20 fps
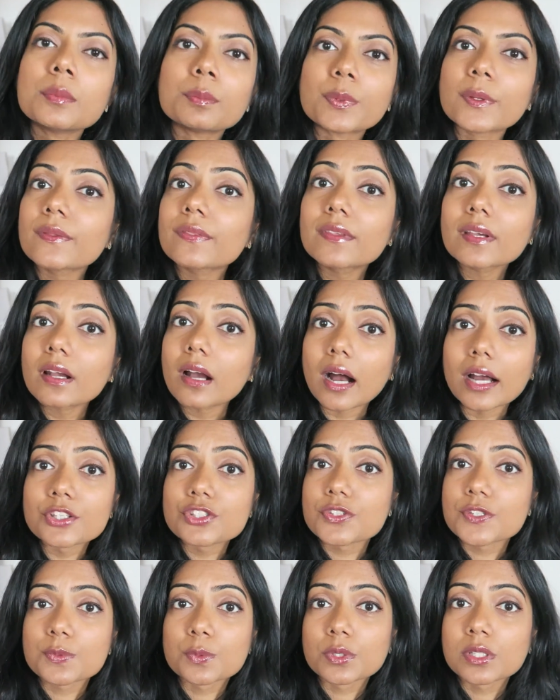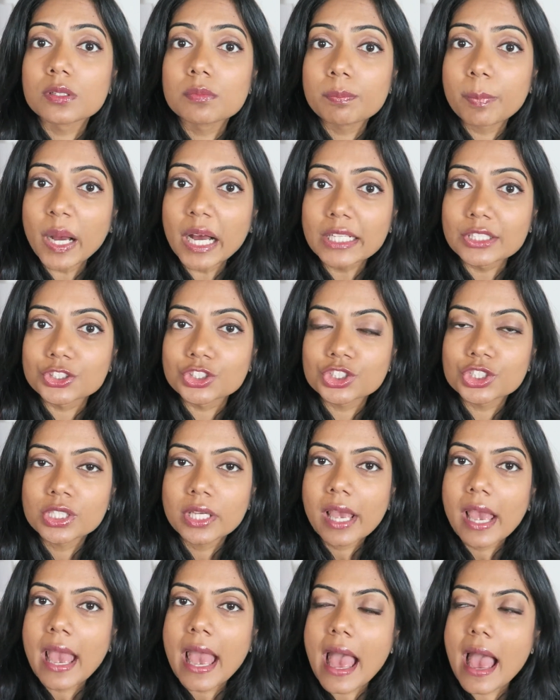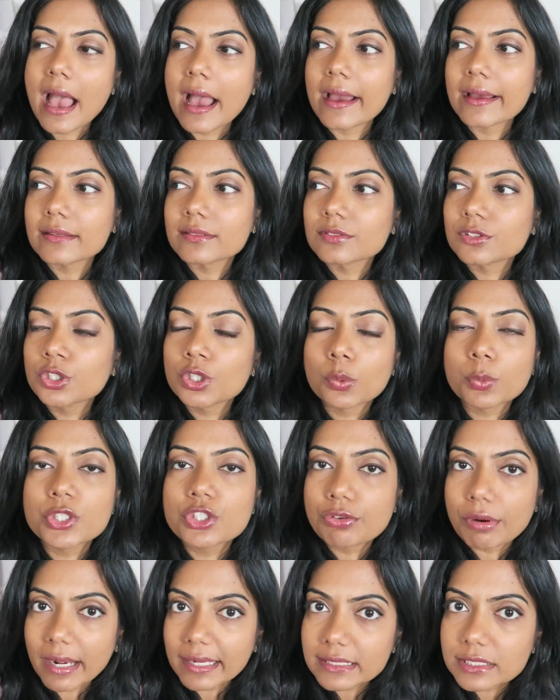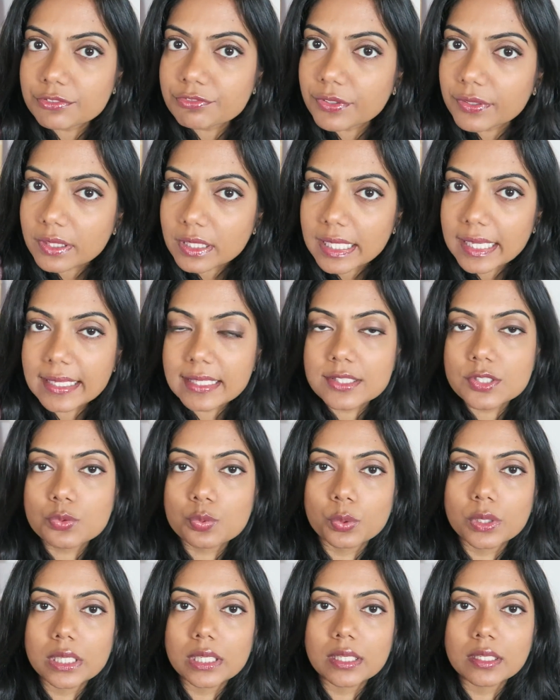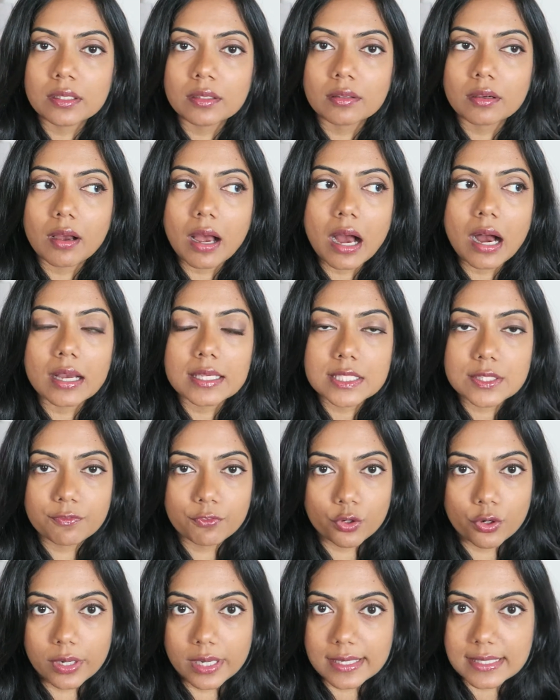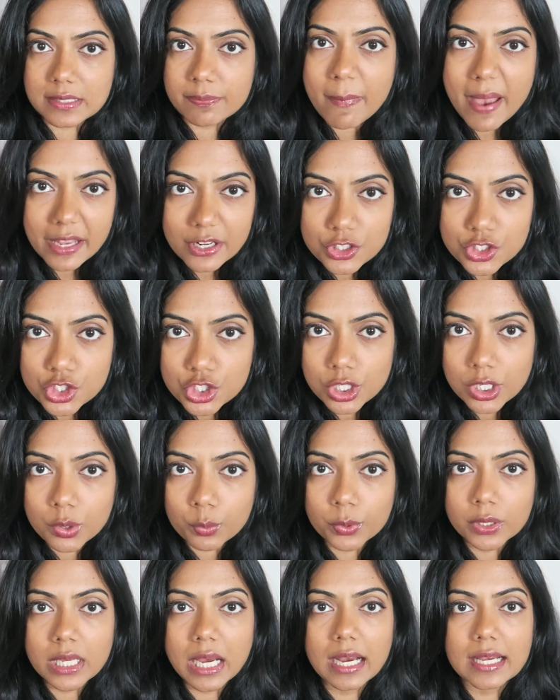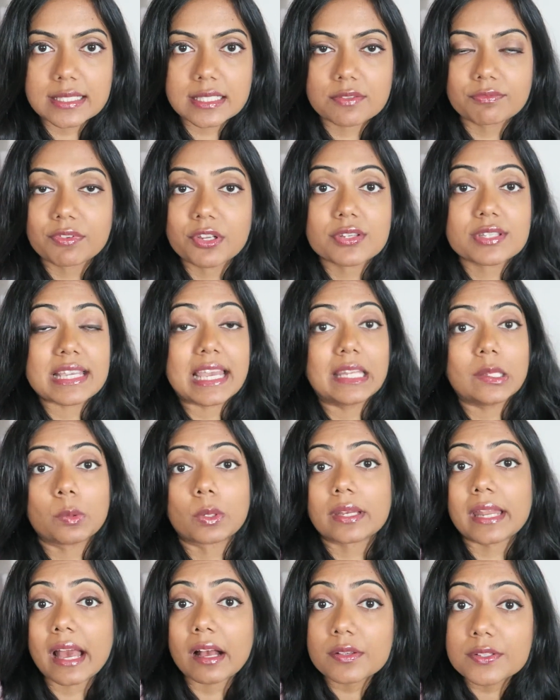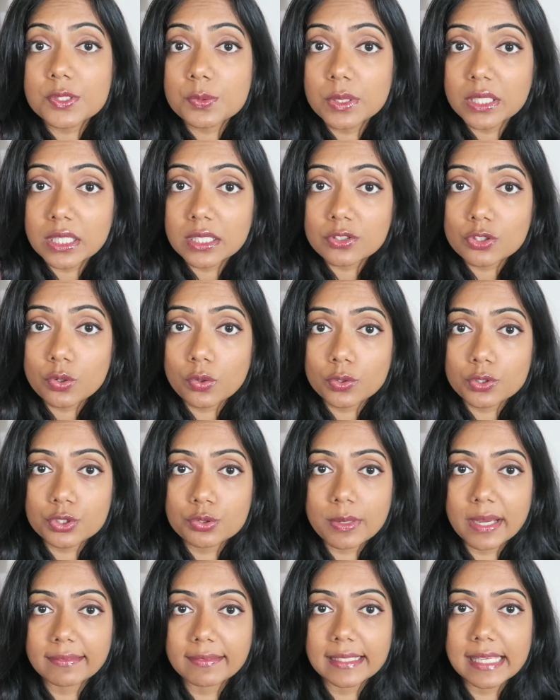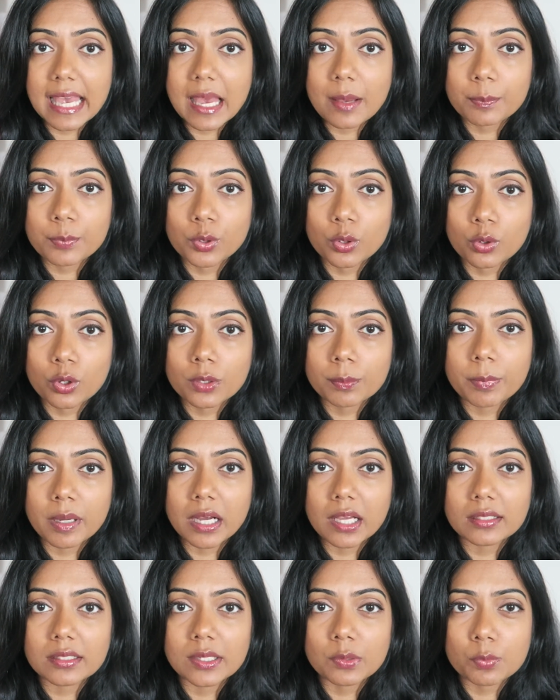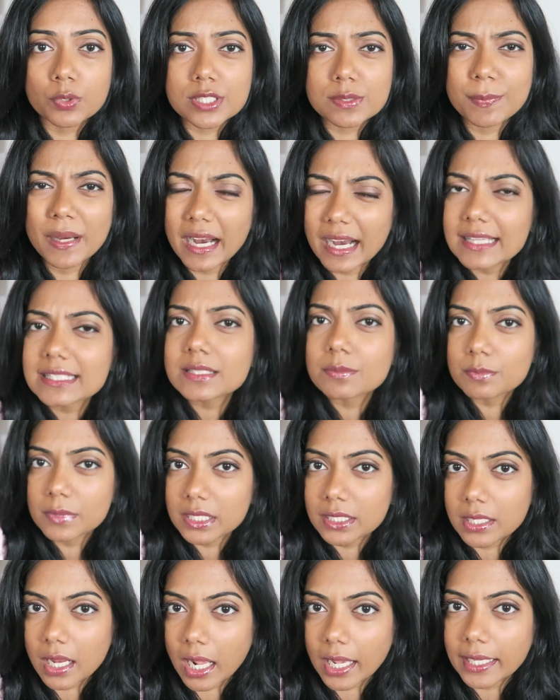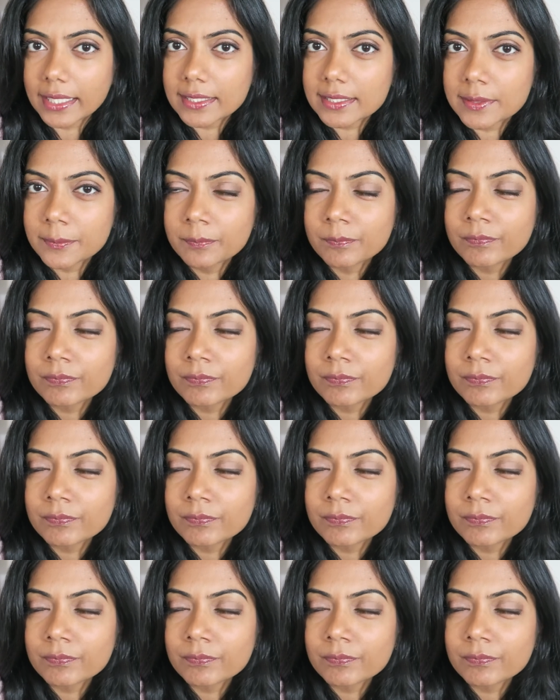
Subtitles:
But the guy just wouldn't budge. And we tried different things. We asked for his manager, we asked if there's anyone else we can talk to at the airport, but it was past midnight.